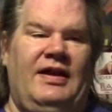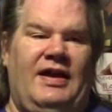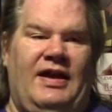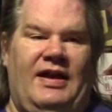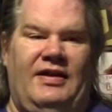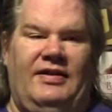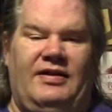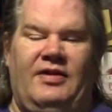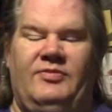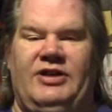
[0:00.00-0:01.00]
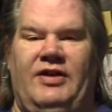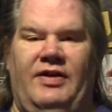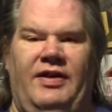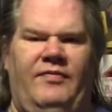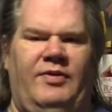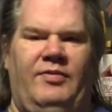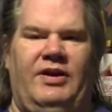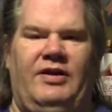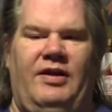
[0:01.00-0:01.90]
And it comes out everywhere.